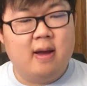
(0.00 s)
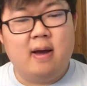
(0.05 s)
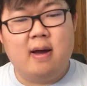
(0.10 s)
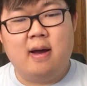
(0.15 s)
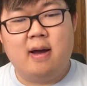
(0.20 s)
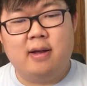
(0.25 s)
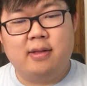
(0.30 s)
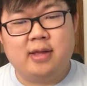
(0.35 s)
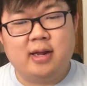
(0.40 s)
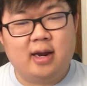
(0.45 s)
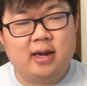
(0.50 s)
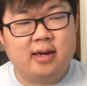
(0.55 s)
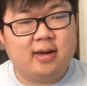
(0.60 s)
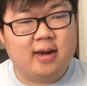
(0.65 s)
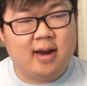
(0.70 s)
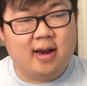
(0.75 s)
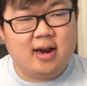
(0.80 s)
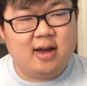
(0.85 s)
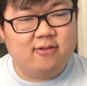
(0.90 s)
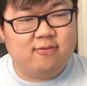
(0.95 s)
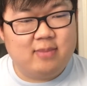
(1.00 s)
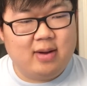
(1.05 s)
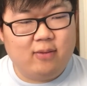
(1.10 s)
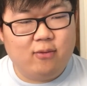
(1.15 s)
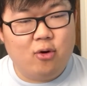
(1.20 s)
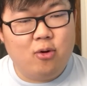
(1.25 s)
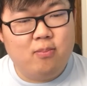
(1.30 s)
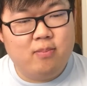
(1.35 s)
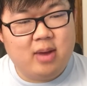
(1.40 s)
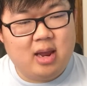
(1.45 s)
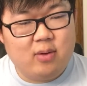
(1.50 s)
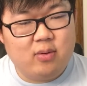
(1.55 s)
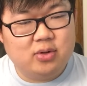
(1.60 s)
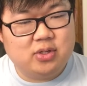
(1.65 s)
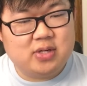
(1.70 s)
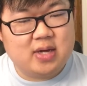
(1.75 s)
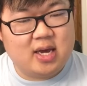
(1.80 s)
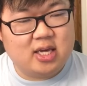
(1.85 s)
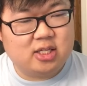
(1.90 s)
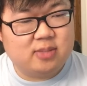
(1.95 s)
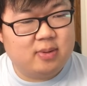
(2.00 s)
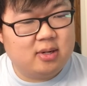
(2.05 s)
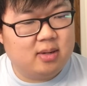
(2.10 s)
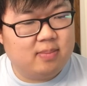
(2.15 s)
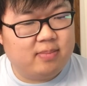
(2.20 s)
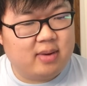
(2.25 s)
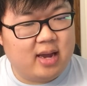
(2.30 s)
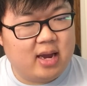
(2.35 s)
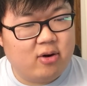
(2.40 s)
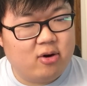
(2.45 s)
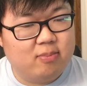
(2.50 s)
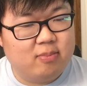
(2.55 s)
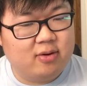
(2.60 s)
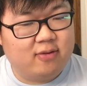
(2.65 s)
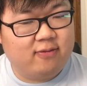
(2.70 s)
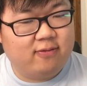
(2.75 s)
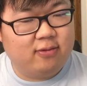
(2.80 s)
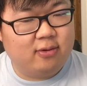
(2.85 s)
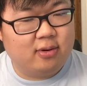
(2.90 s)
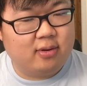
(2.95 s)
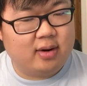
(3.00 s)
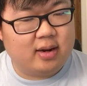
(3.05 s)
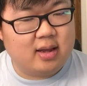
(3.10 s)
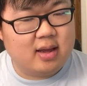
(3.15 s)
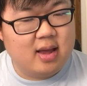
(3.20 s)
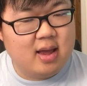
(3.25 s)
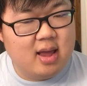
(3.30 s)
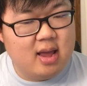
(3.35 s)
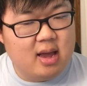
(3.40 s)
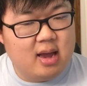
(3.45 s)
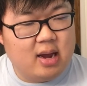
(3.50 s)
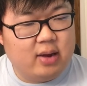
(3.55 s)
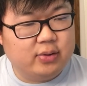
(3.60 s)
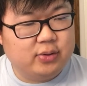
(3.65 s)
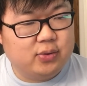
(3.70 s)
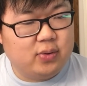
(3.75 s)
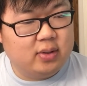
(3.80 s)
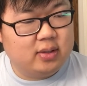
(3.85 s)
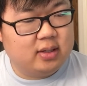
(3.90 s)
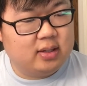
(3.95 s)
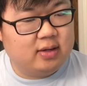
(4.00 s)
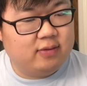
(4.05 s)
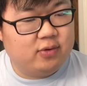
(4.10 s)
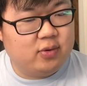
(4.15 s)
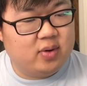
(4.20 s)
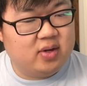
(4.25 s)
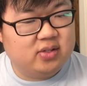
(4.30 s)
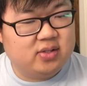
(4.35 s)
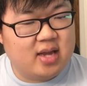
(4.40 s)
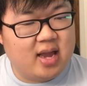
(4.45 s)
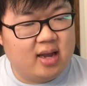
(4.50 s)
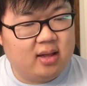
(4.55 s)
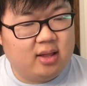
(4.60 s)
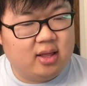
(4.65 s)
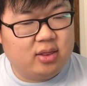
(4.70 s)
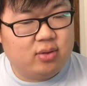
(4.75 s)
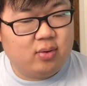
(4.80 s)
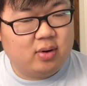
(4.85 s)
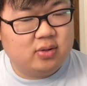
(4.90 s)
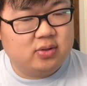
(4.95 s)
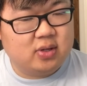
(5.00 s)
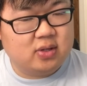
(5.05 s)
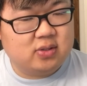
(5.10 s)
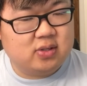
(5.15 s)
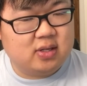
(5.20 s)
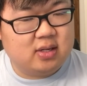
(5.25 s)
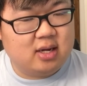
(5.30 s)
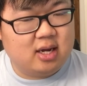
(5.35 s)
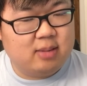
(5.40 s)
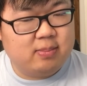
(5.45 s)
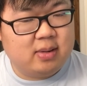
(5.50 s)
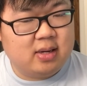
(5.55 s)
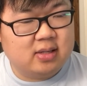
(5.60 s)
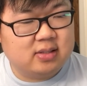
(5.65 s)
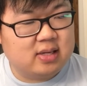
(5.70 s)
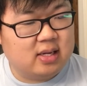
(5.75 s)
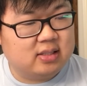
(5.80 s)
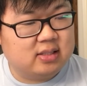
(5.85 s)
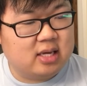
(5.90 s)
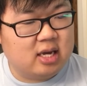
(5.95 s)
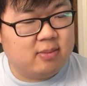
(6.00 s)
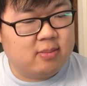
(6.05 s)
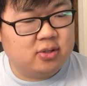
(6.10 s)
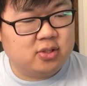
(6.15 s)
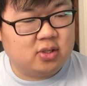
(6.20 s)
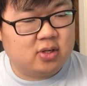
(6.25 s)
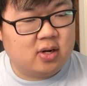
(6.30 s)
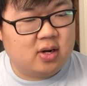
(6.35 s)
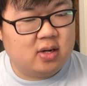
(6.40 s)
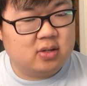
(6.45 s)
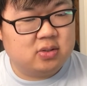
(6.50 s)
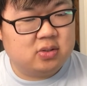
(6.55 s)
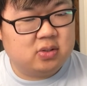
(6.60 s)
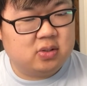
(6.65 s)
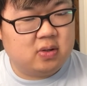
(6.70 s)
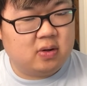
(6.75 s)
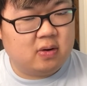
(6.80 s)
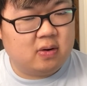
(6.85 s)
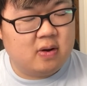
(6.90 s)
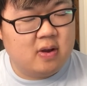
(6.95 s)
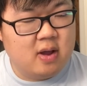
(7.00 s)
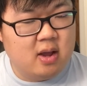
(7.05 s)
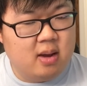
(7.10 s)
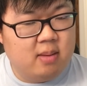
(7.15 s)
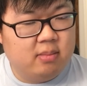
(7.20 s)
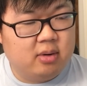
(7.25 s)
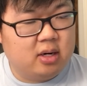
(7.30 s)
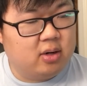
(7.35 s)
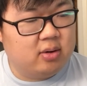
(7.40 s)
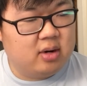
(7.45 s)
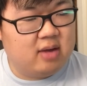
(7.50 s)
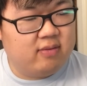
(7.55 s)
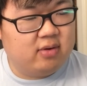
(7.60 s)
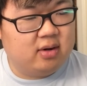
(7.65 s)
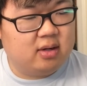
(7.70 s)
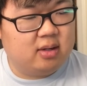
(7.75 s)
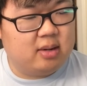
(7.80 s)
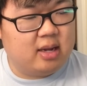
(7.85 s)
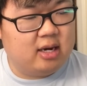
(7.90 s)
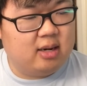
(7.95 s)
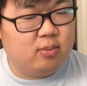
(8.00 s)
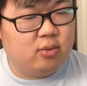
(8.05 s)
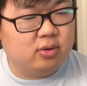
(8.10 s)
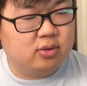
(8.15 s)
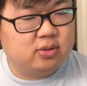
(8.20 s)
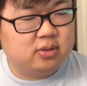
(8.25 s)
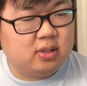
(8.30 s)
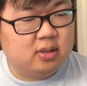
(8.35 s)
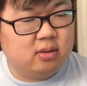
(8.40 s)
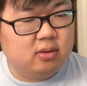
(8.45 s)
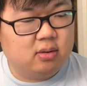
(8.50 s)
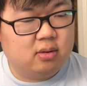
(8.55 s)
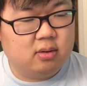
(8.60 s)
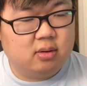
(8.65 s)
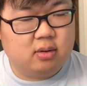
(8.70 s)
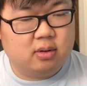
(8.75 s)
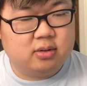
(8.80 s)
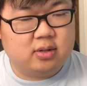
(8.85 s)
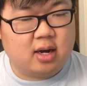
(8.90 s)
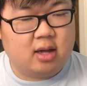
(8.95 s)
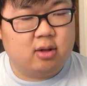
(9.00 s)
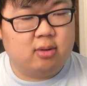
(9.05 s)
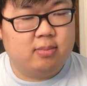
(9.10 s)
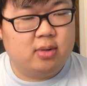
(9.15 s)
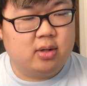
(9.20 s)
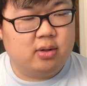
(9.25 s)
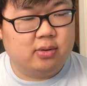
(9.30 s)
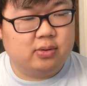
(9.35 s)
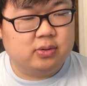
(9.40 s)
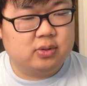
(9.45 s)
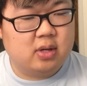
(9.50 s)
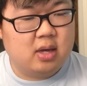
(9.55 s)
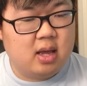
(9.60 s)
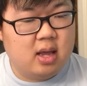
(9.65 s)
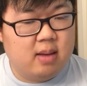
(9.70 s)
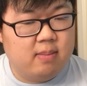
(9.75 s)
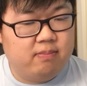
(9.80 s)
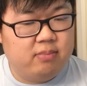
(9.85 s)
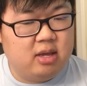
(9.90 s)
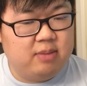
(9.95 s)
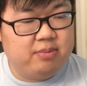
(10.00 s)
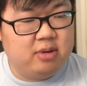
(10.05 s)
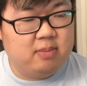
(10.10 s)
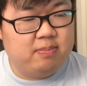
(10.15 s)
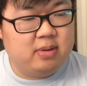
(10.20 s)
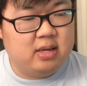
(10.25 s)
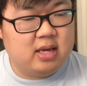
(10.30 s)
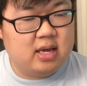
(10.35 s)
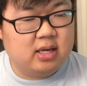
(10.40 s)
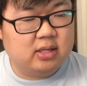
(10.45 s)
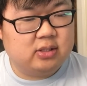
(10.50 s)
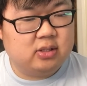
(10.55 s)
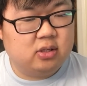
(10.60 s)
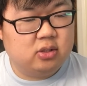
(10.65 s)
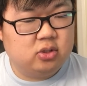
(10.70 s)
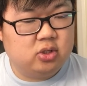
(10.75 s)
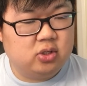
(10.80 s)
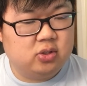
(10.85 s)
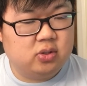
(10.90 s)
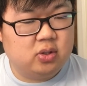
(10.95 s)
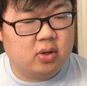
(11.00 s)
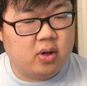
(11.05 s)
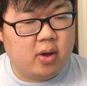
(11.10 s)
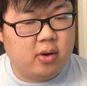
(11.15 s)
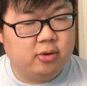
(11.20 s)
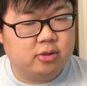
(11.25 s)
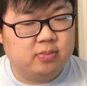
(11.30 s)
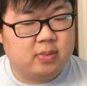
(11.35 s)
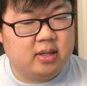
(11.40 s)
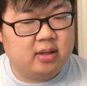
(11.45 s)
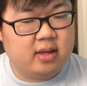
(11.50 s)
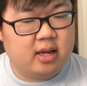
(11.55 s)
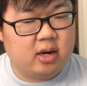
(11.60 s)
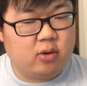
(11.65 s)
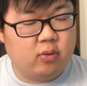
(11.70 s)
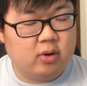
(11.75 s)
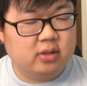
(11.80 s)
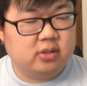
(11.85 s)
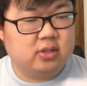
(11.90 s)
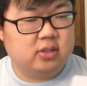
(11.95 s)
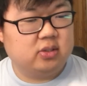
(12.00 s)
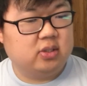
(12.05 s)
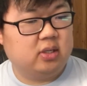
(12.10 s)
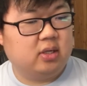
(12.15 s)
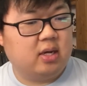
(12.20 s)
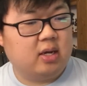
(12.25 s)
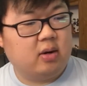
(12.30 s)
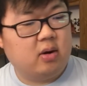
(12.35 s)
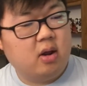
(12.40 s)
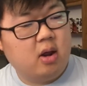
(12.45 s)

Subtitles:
That I got off my roommate when she asked me to buy her a McFlurry. I was going to give you exactly $3.69 because that's how much it costs here, but I don't have any more single dollar bills. PPPS, she still owes me like $1.69.